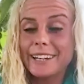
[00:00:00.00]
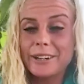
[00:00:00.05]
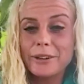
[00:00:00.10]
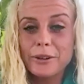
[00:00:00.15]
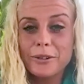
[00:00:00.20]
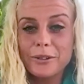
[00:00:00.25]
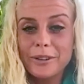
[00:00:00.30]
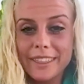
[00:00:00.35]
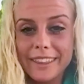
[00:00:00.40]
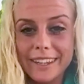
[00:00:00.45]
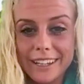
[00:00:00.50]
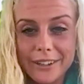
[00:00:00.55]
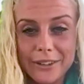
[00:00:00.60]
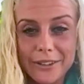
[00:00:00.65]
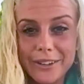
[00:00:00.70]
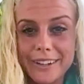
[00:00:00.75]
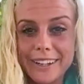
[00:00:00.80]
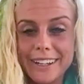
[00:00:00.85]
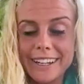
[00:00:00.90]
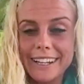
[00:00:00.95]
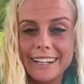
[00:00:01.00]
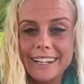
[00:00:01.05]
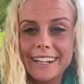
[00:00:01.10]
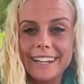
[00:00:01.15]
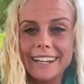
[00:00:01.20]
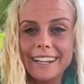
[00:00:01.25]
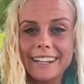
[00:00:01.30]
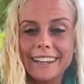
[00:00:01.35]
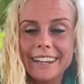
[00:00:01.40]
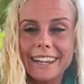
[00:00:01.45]
an overthinker and
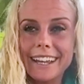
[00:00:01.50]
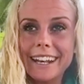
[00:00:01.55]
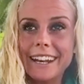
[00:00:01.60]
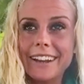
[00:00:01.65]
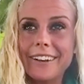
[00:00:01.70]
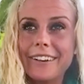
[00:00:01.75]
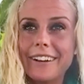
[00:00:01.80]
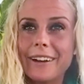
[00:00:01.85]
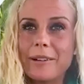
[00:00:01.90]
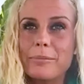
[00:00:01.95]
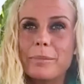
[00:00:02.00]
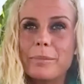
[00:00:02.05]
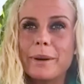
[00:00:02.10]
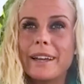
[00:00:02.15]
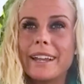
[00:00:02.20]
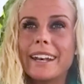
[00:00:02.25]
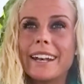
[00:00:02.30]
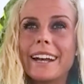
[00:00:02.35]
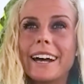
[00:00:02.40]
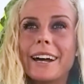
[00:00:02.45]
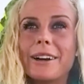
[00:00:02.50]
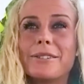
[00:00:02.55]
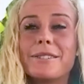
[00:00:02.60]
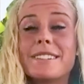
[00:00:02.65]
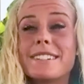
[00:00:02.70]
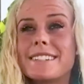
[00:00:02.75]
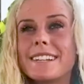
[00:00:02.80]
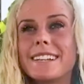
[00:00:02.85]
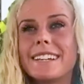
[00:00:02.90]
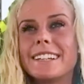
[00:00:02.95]
in that area, but I
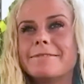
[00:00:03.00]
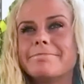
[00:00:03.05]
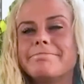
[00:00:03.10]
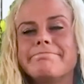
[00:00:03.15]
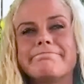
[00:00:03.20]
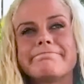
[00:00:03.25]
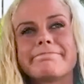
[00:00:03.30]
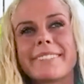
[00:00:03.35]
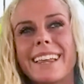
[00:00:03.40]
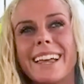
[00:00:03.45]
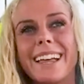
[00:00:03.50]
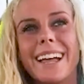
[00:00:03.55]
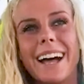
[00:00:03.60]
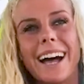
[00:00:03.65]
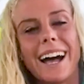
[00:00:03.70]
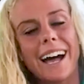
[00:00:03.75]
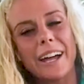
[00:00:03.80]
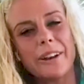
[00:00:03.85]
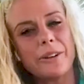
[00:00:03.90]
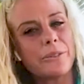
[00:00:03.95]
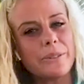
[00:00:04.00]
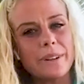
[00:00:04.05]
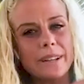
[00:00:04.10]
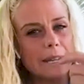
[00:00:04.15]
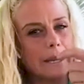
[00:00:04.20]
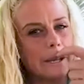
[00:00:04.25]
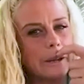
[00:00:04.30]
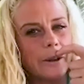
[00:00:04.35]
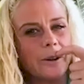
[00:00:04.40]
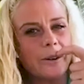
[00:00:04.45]
would say I don't
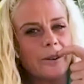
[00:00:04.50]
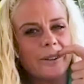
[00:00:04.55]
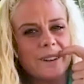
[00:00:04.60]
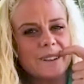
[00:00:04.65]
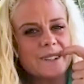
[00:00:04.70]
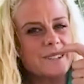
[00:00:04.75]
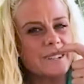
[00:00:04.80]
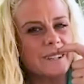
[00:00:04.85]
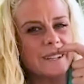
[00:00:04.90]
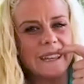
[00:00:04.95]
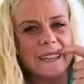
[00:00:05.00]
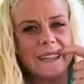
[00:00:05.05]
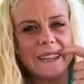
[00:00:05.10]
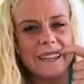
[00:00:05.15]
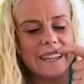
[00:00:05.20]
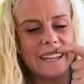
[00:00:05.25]
really know actually